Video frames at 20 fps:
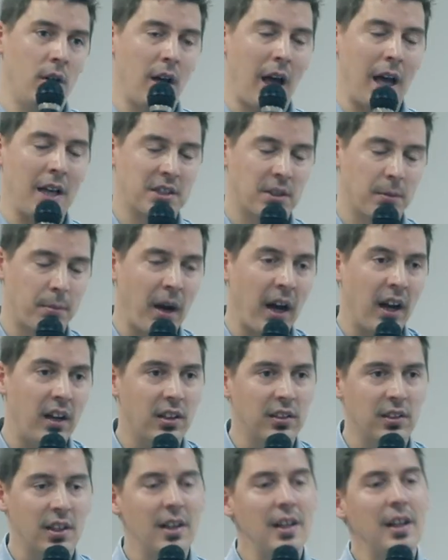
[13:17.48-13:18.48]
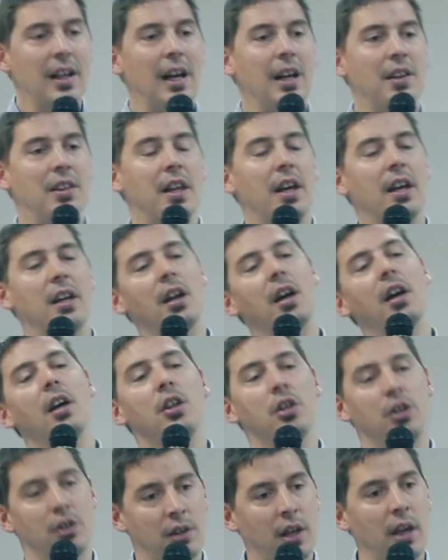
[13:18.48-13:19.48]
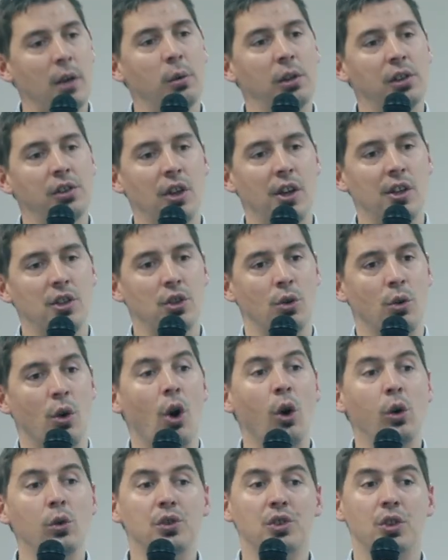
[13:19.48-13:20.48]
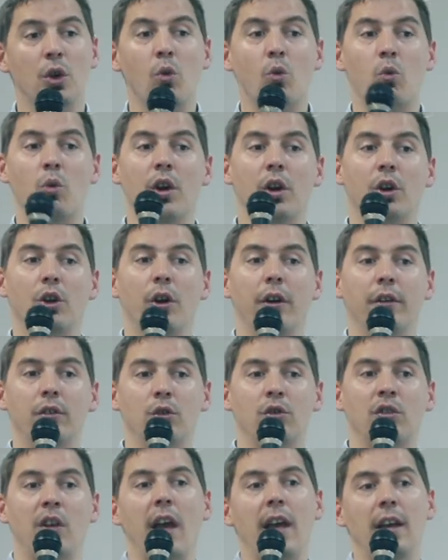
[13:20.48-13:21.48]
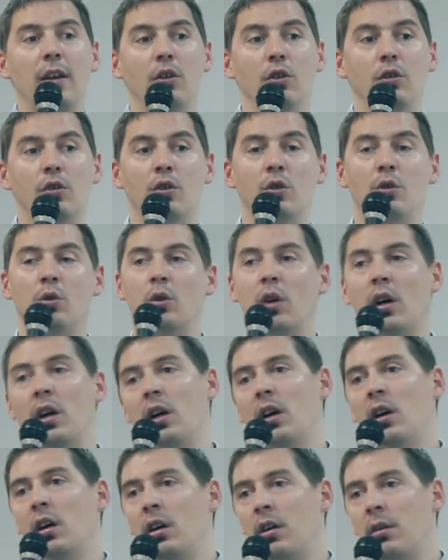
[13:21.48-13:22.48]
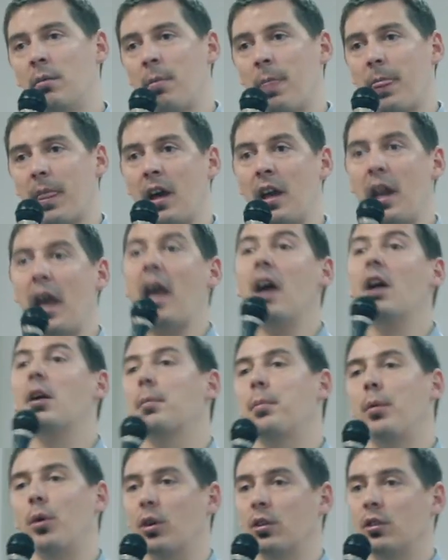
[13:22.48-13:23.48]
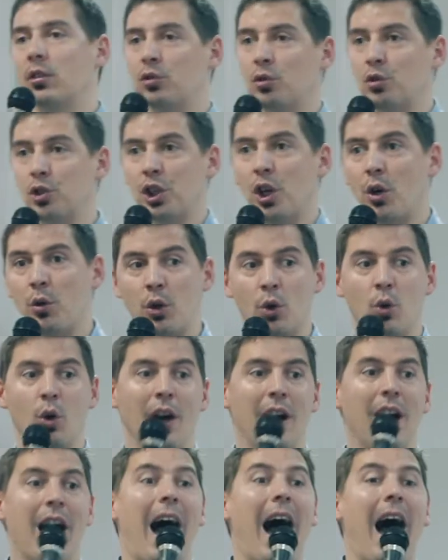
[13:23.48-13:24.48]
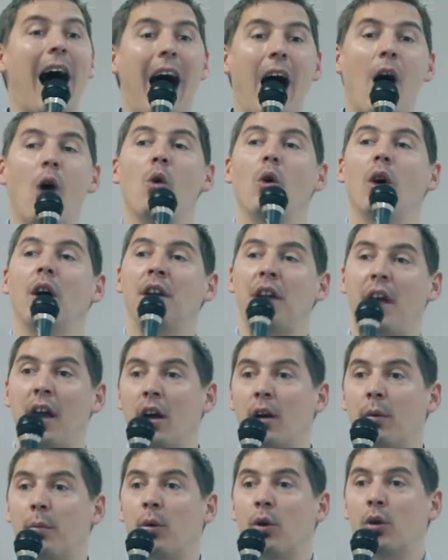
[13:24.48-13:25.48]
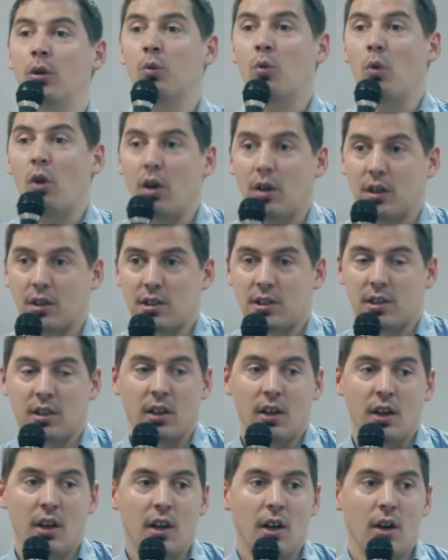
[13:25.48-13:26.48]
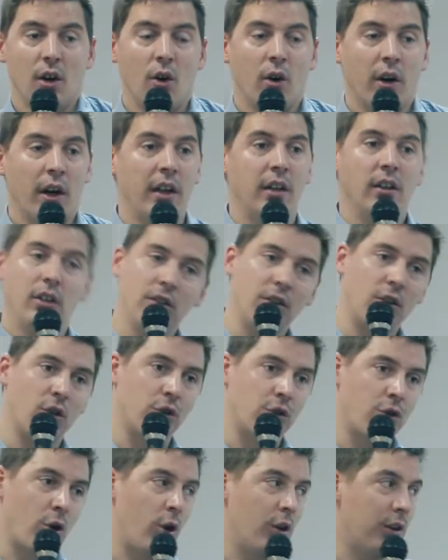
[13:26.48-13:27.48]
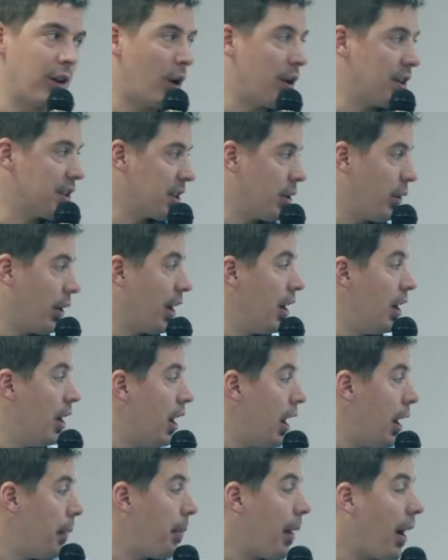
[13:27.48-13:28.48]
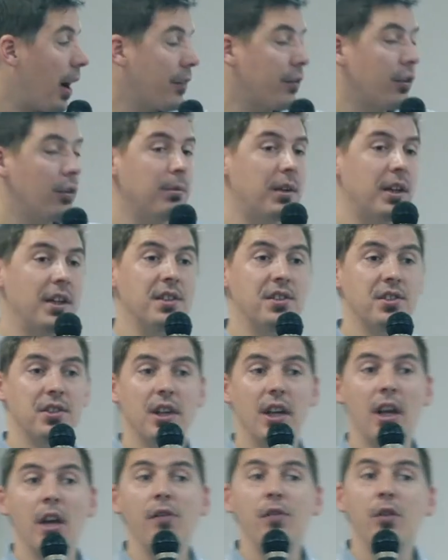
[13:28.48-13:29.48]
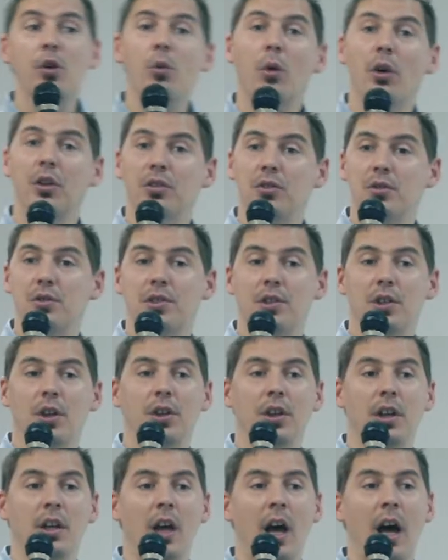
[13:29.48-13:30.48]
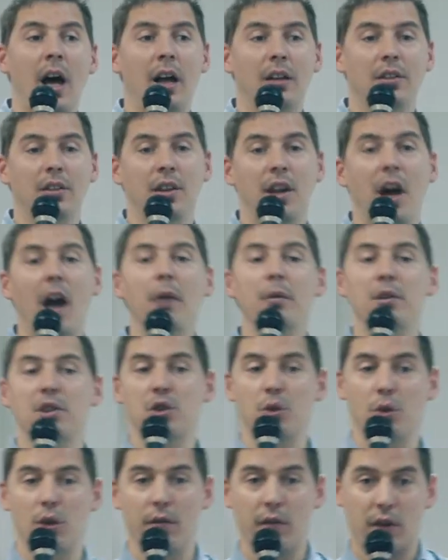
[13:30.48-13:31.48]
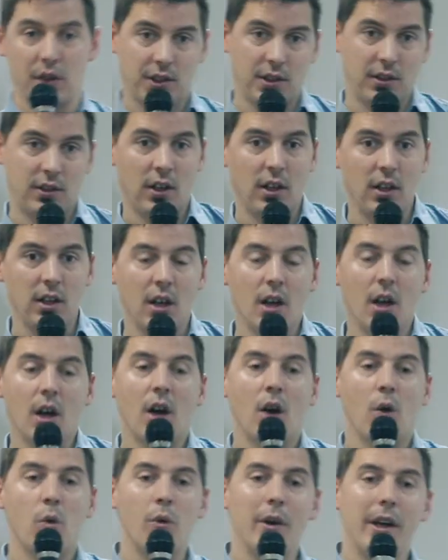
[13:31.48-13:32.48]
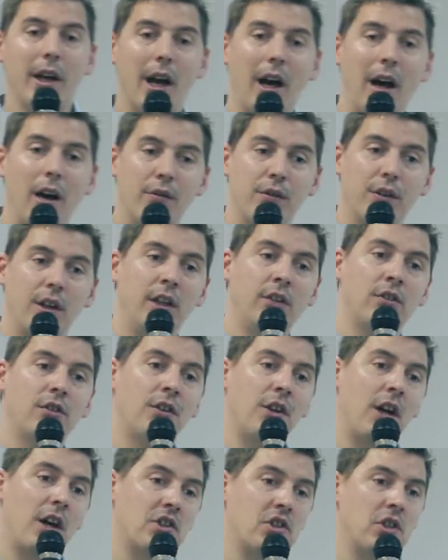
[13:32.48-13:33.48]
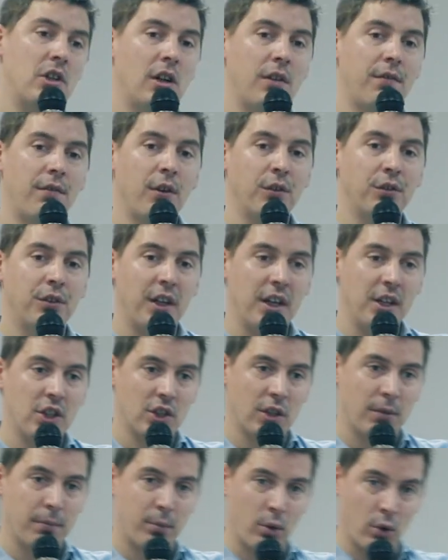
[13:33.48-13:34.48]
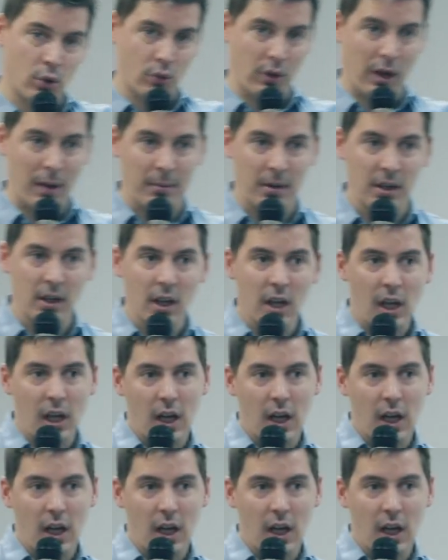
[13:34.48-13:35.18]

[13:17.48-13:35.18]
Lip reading: as a pilot, and then they will teach you. Also, we're going to take you to an airport to show you how an airport works, okay, the control tower and so on. Apart from this, if you want to study at an Irish university, we have International Foundation Program,